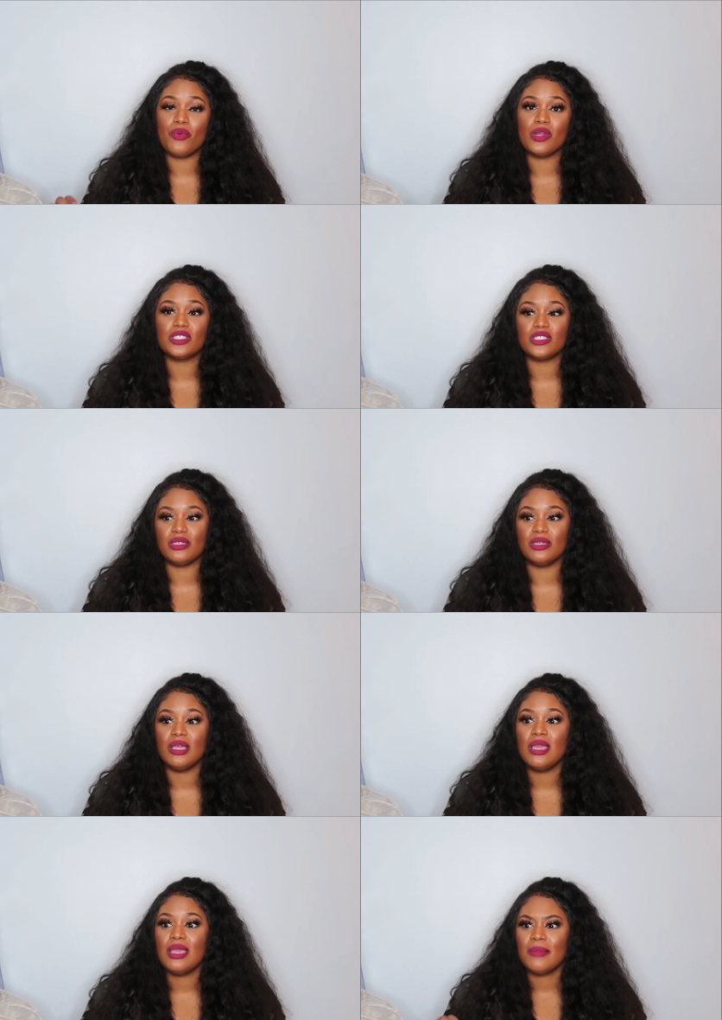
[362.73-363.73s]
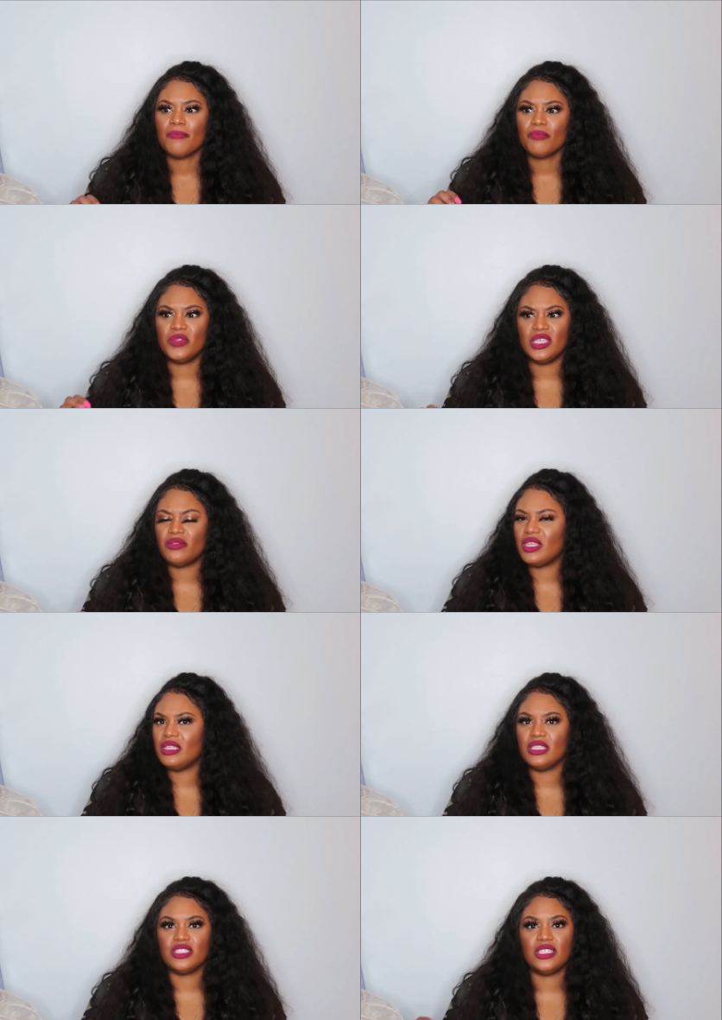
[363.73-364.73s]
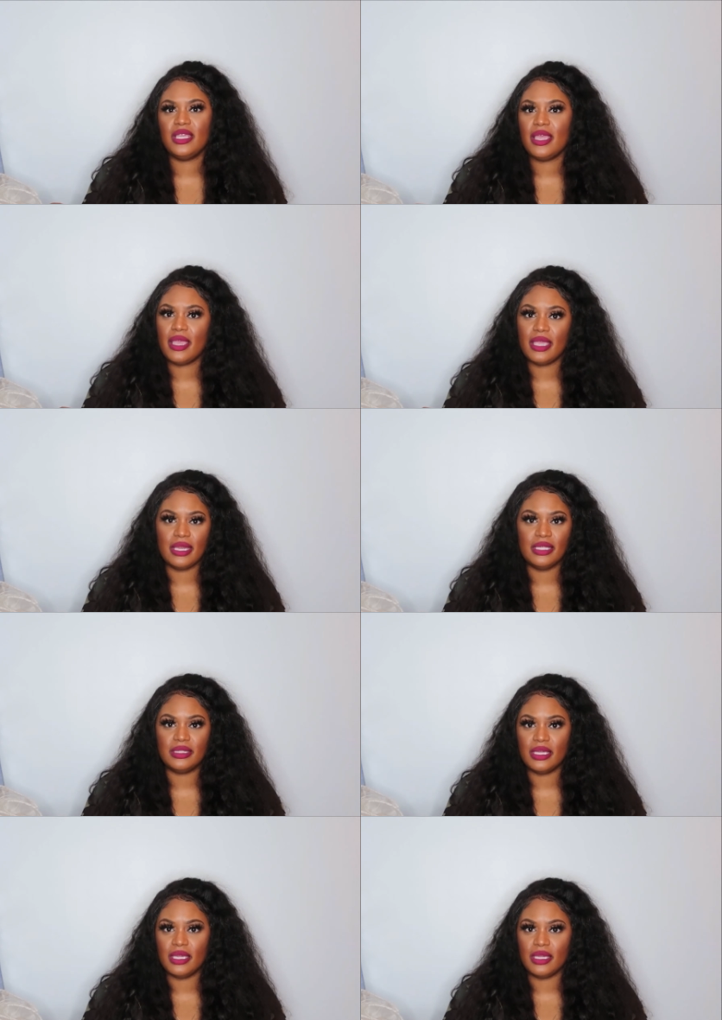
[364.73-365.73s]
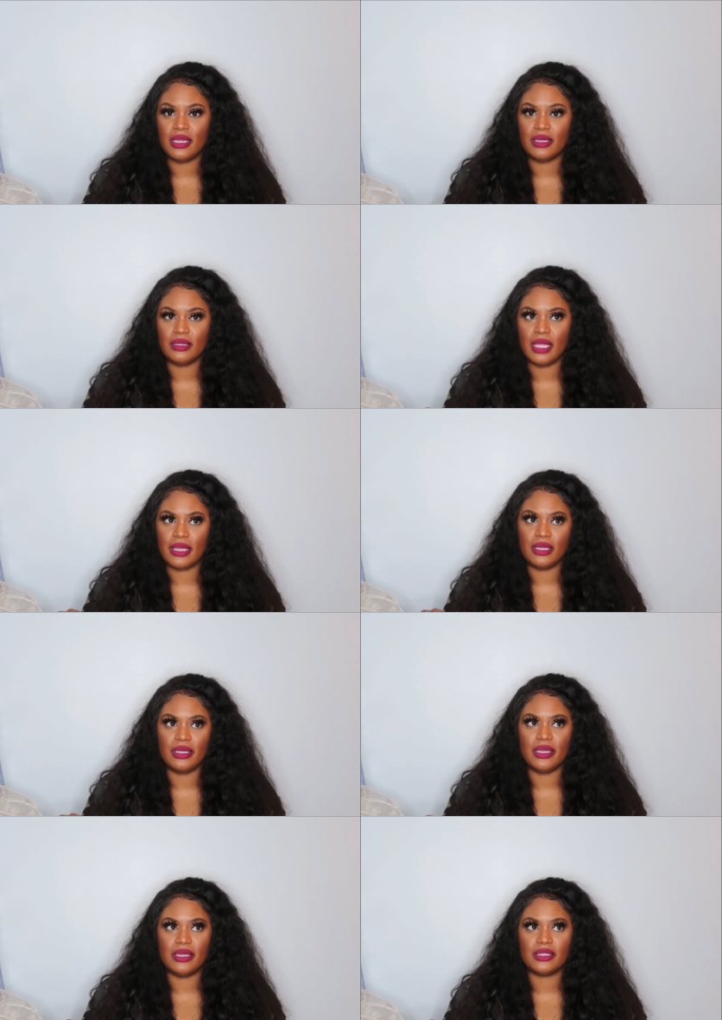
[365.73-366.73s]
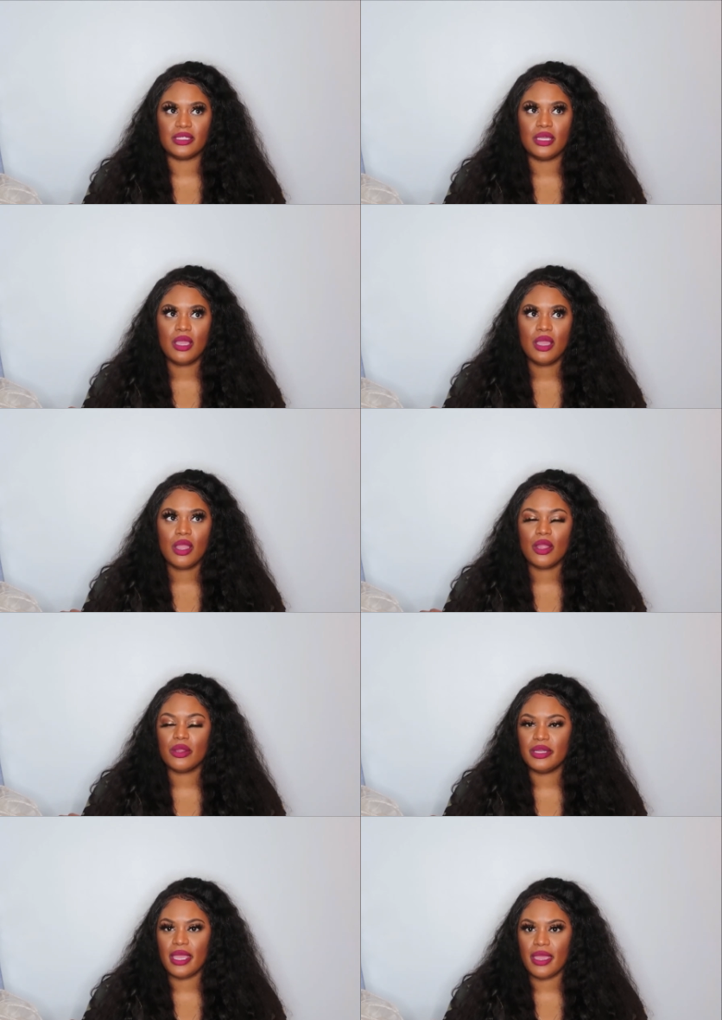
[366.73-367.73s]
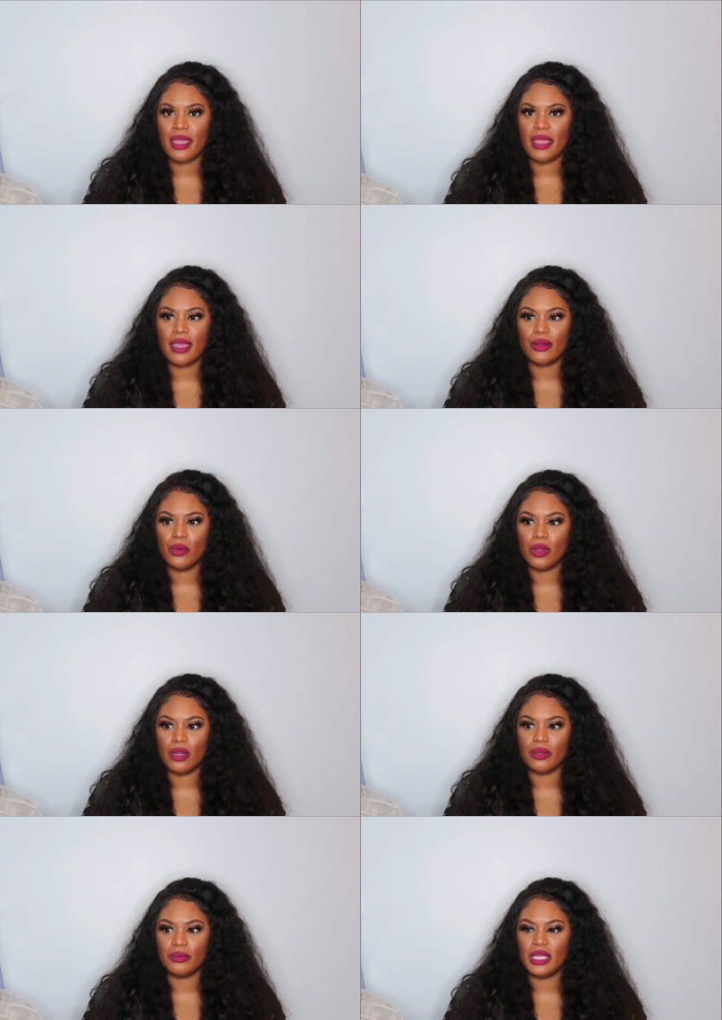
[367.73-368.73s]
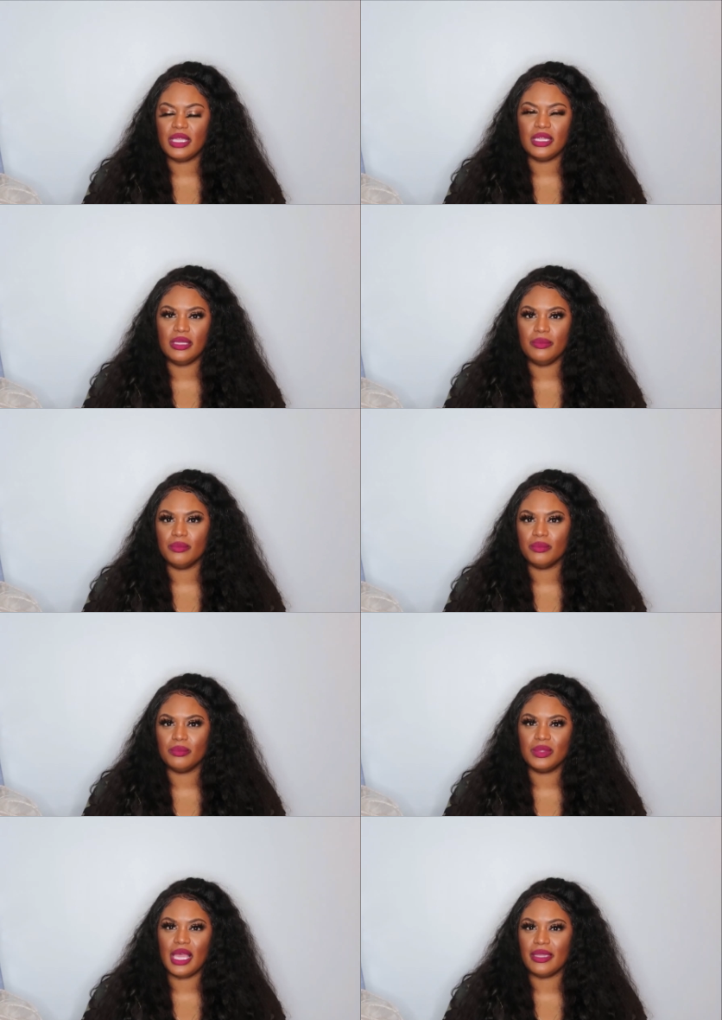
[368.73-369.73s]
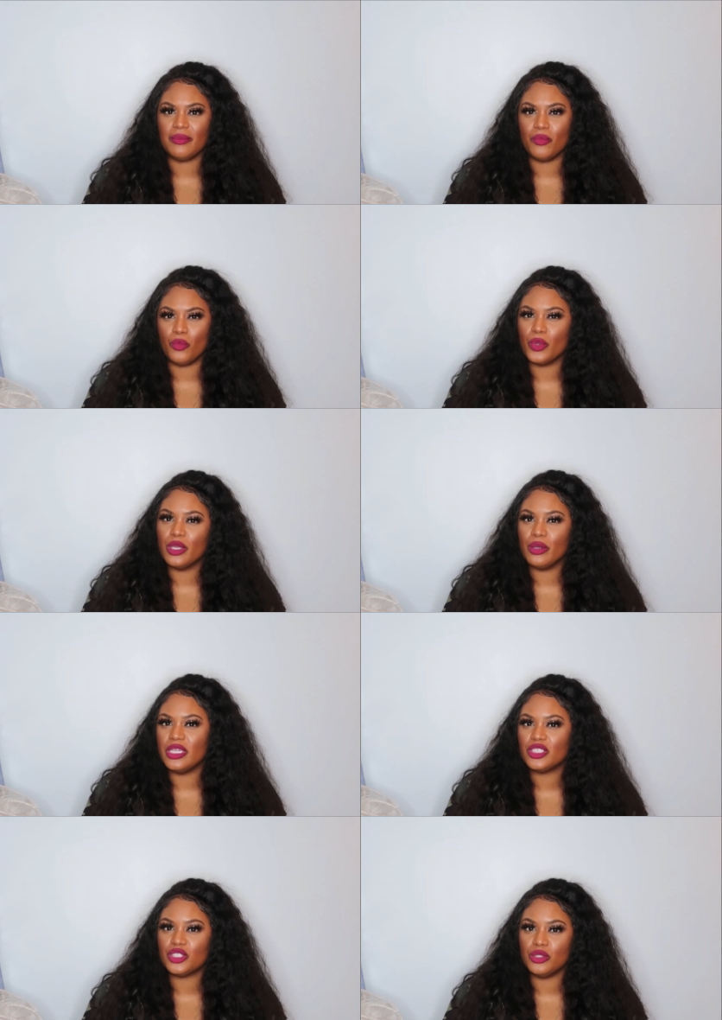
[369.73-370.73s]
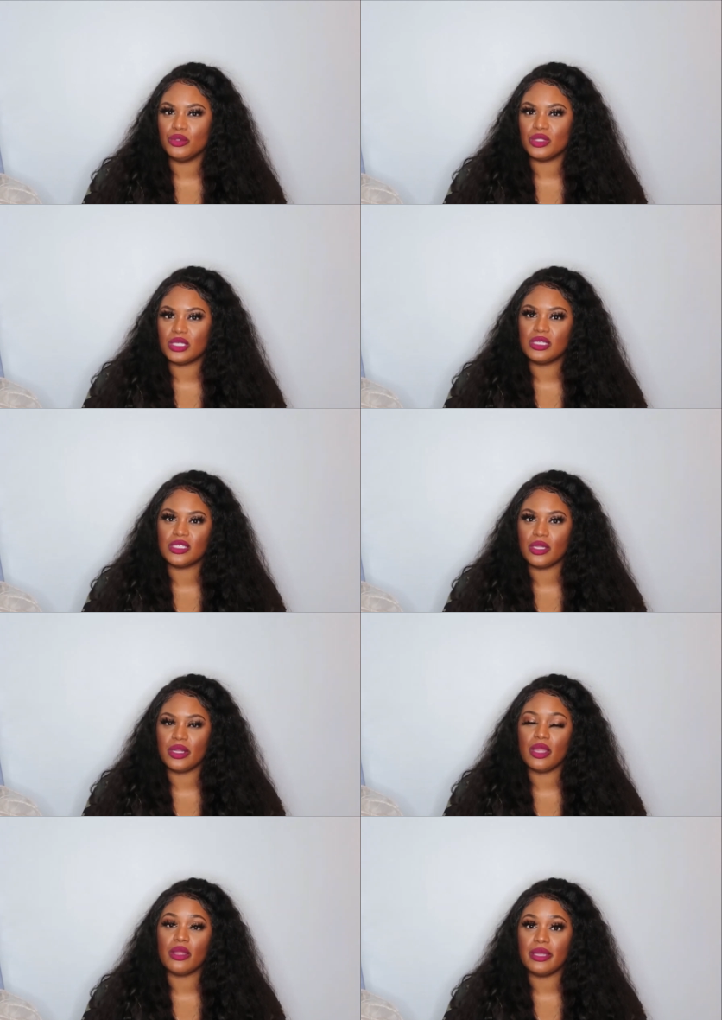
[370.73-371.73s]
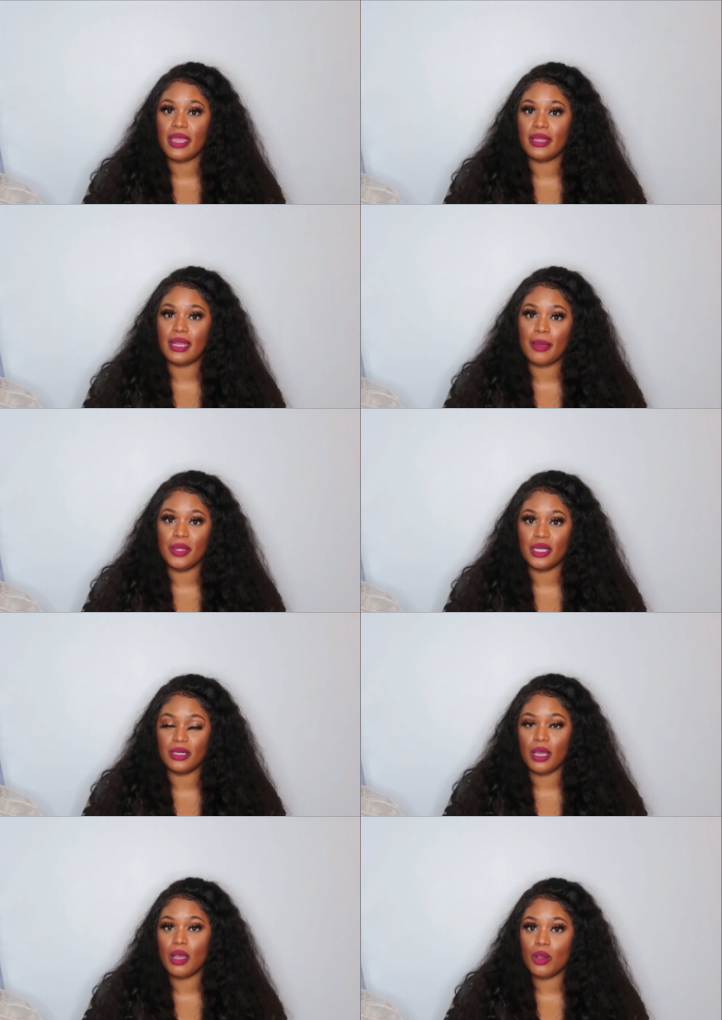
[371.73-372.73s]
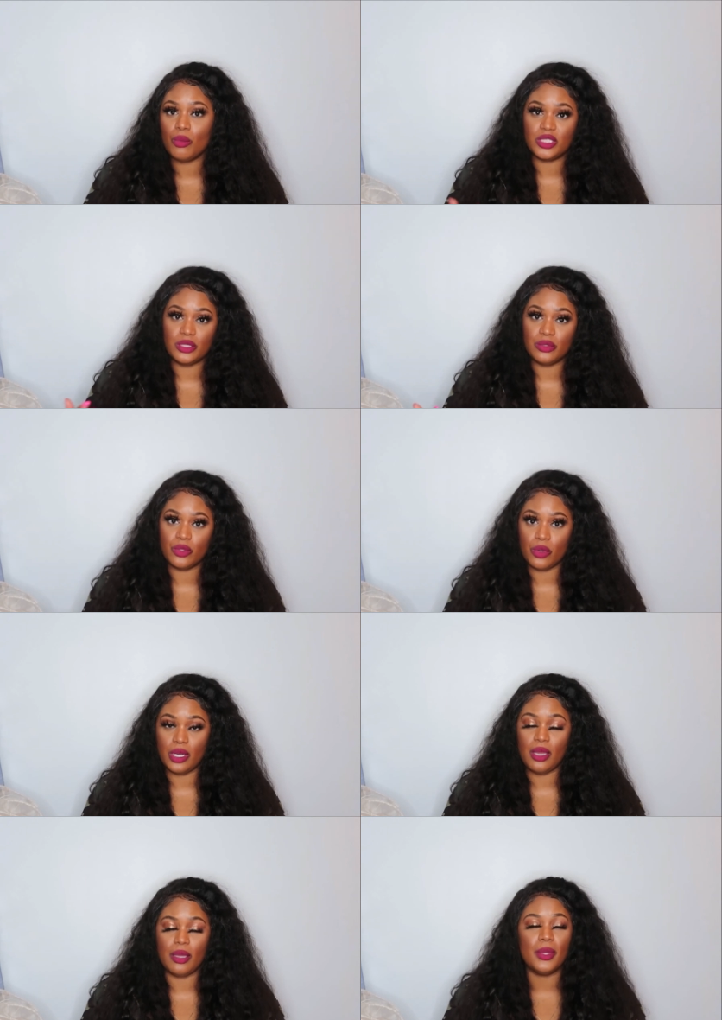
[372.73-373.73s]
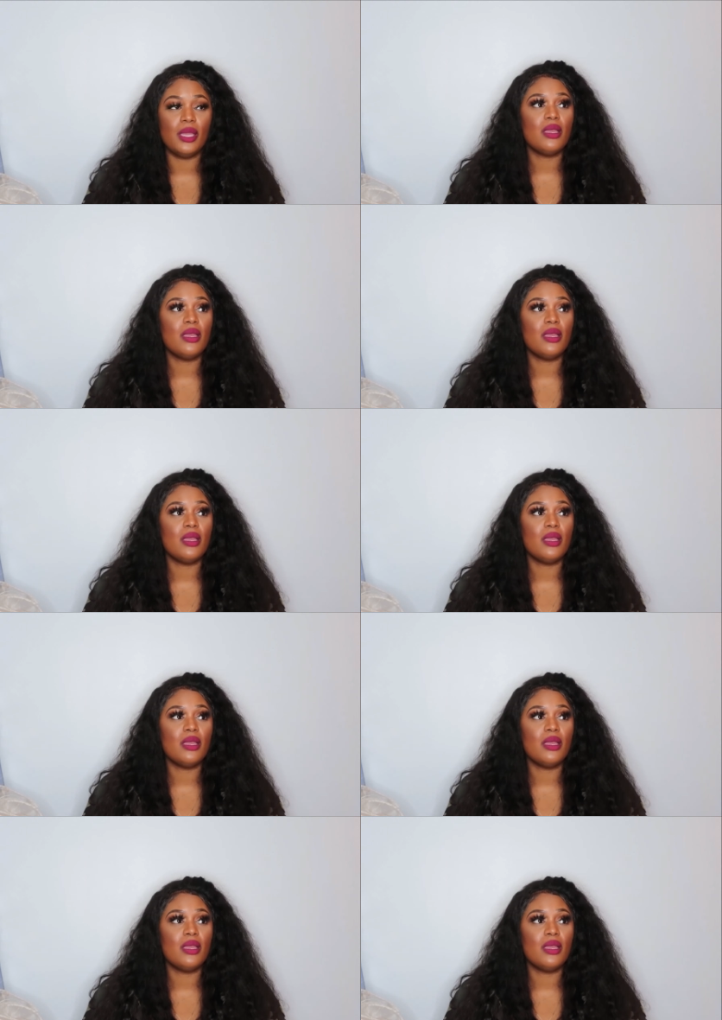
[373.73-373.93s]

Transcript: Portia didn't think that she had anything like against her dad or any like real issues concerning her dad not being in the home when she was growing up.